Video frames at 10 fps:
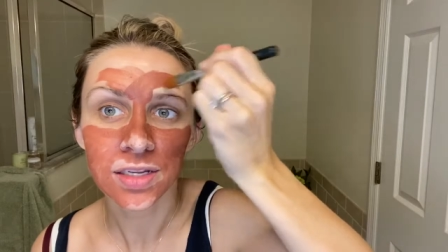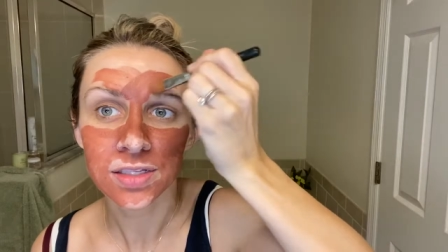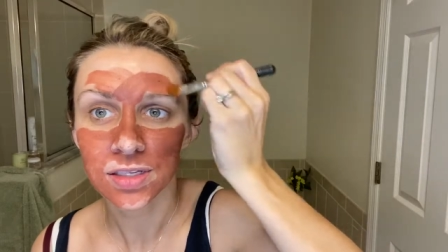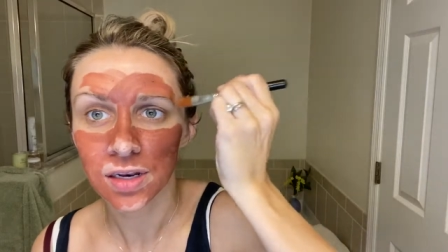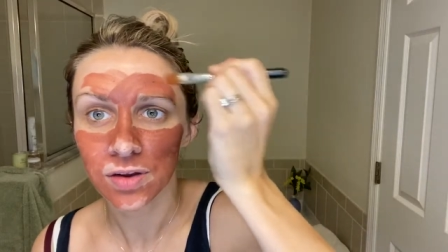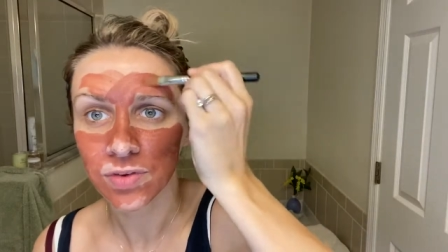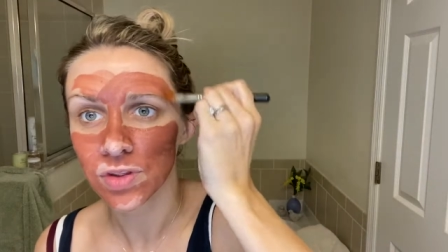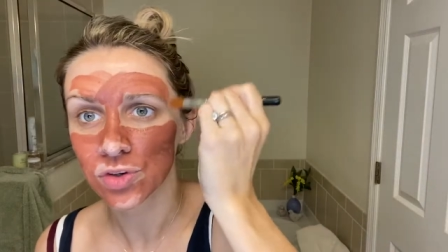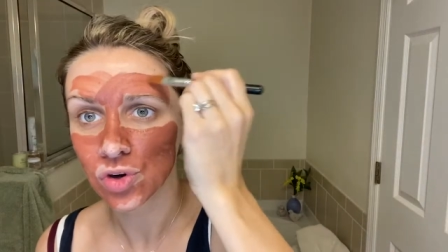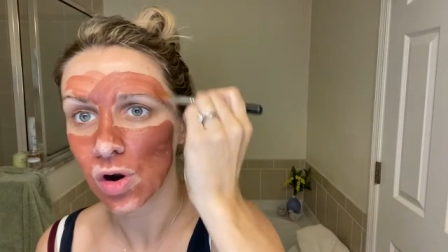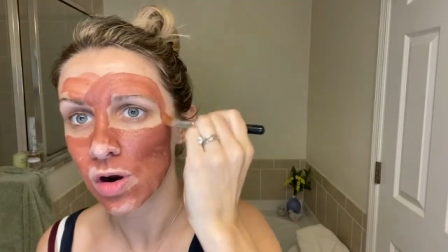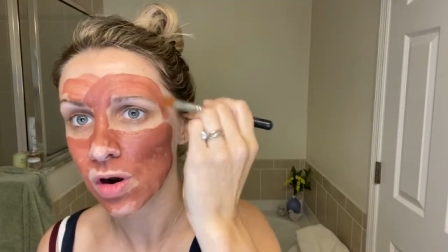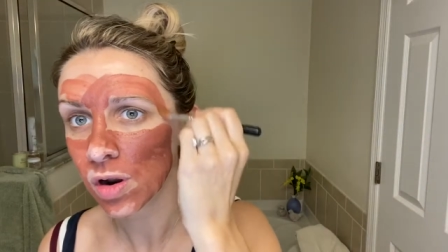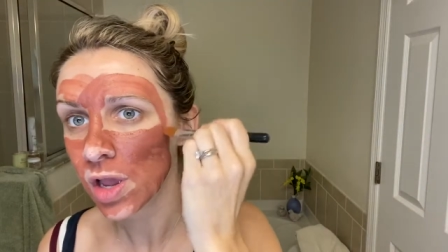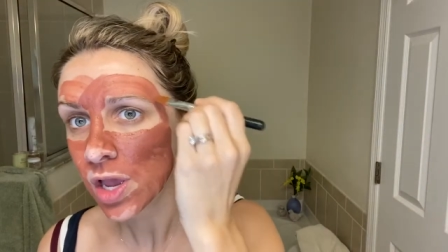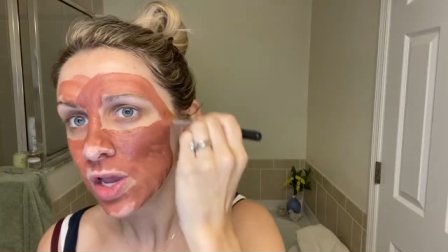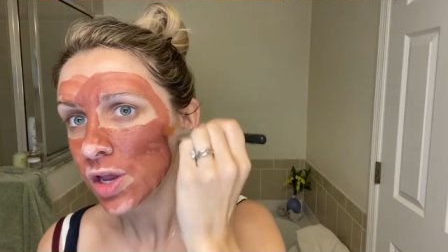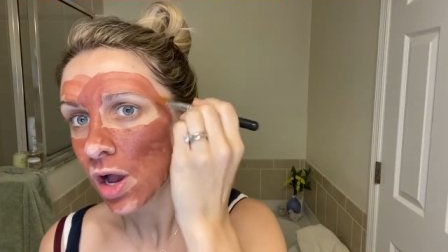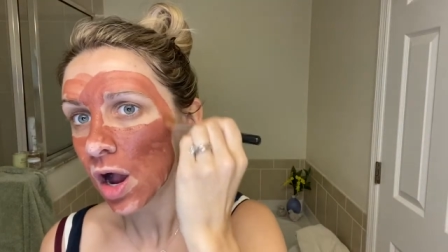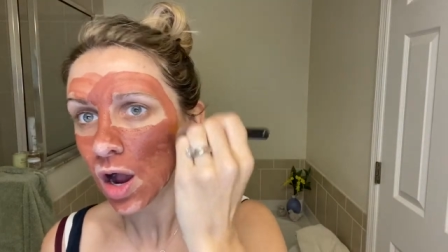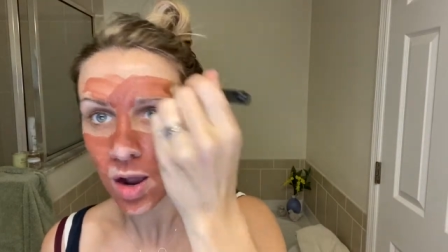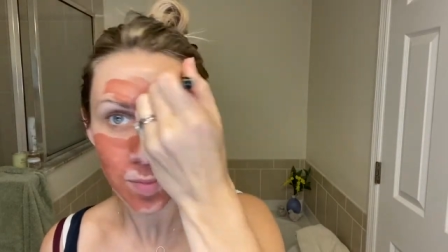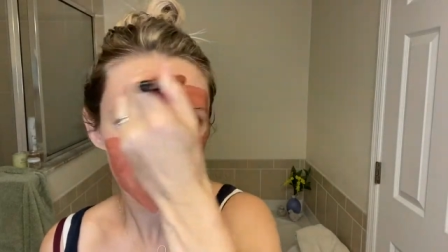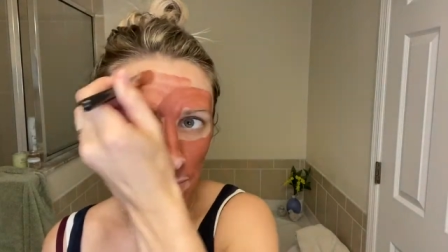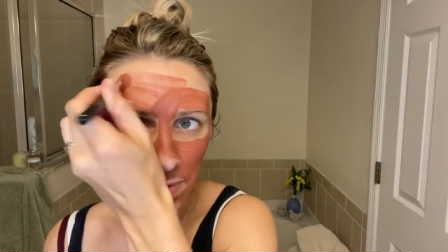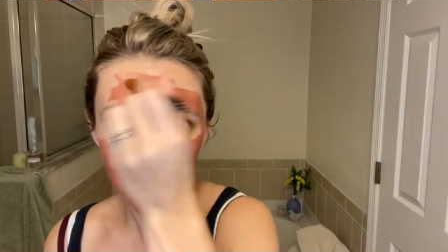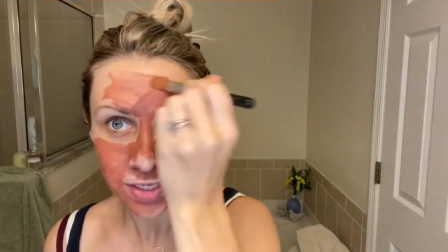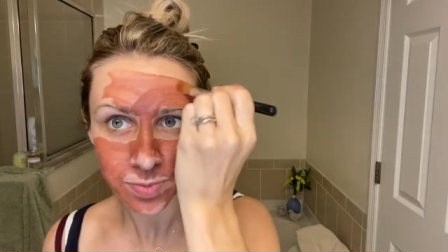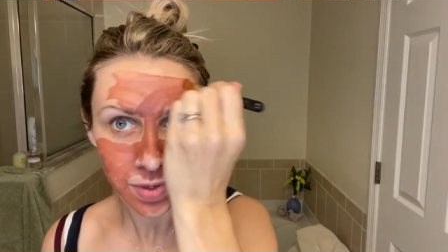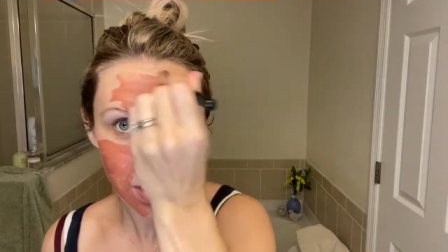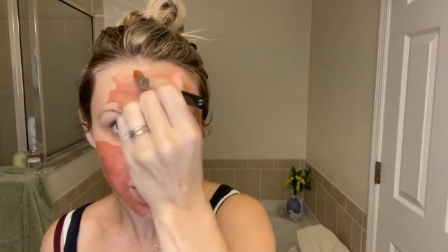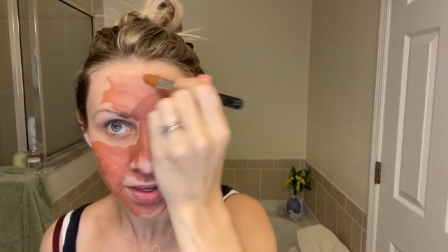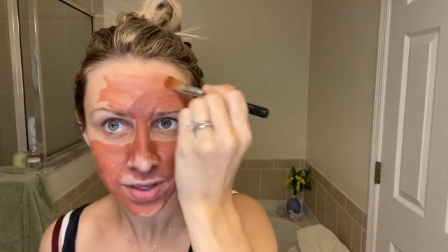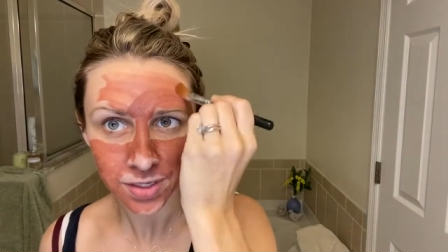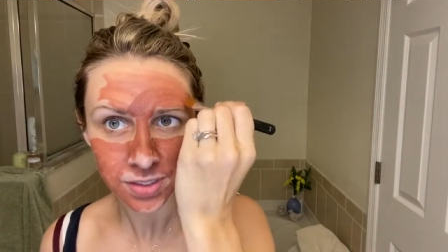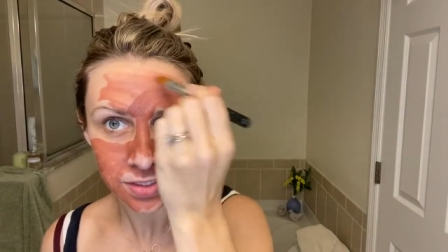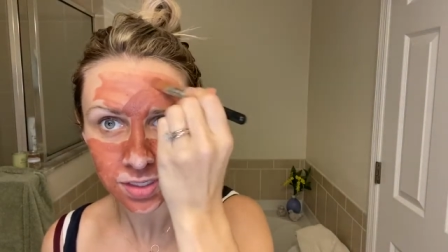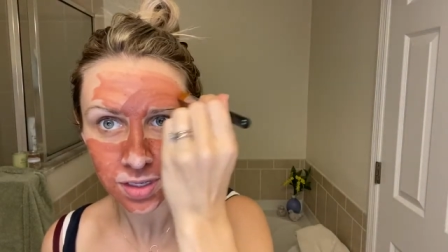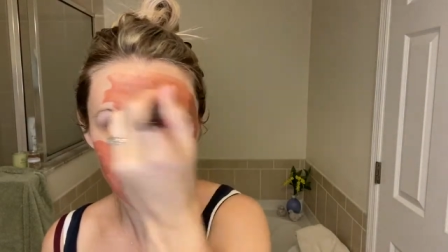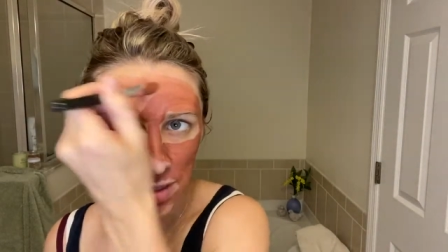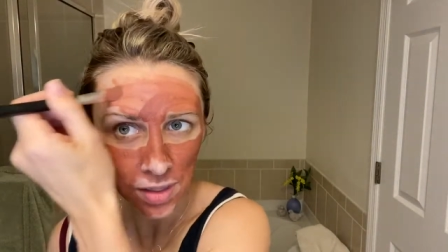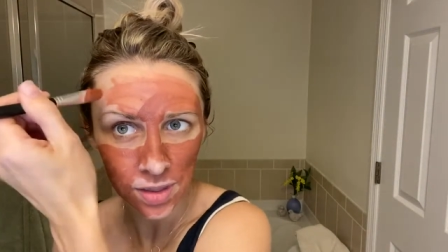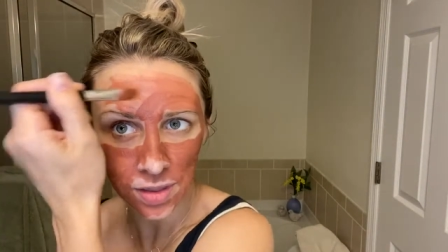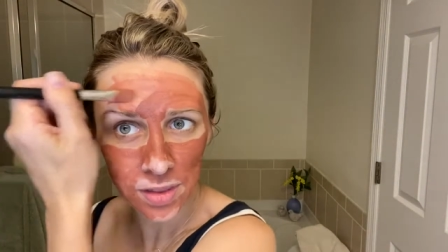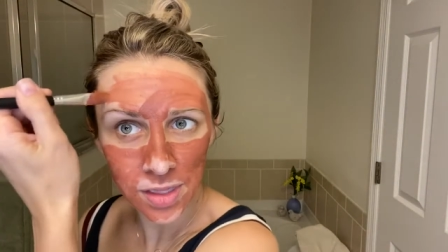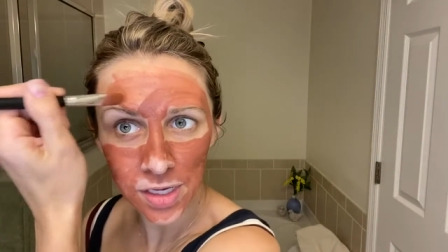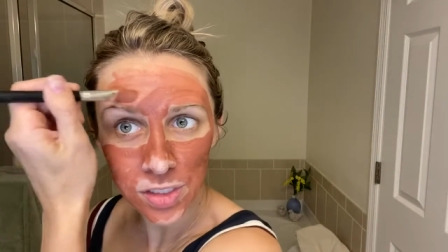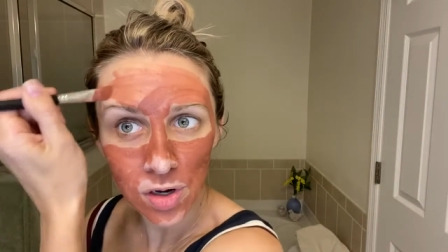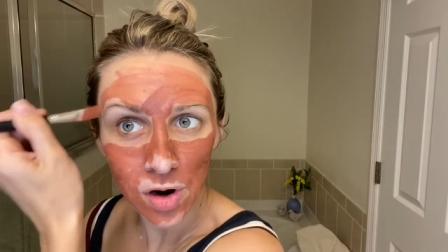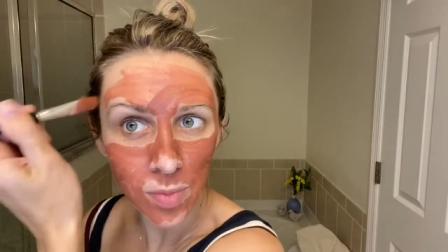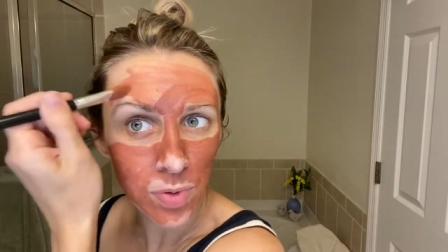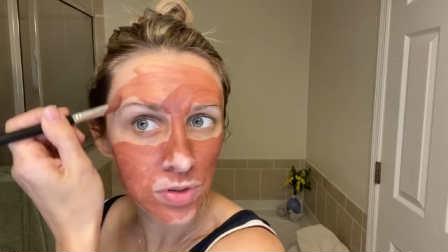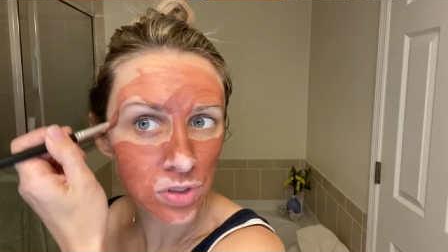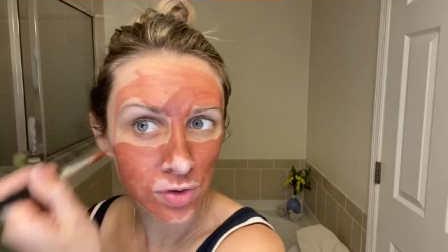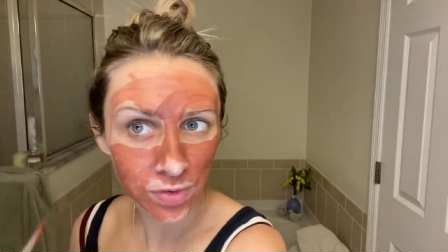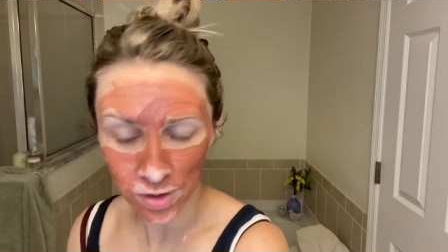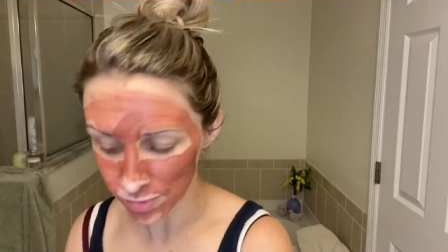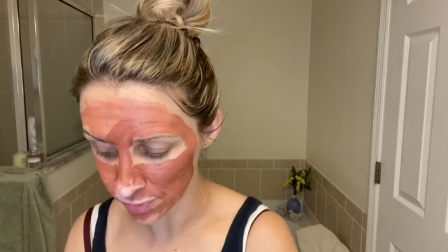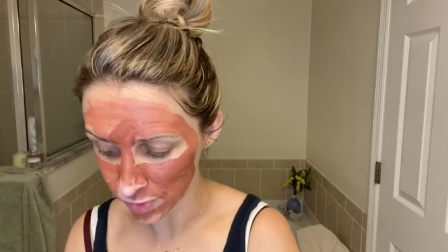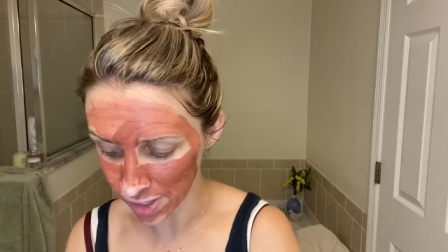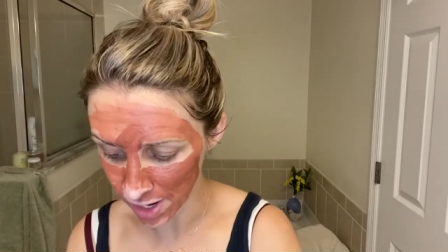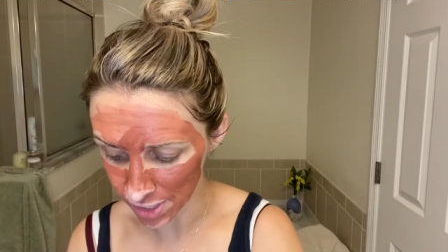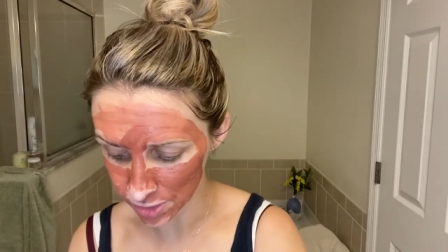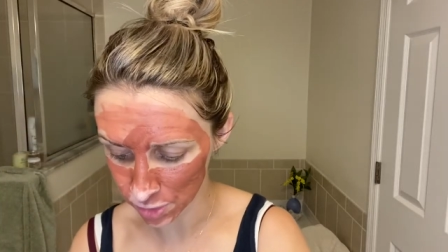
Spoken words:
instead of in the jar is because these are preservative free, guys.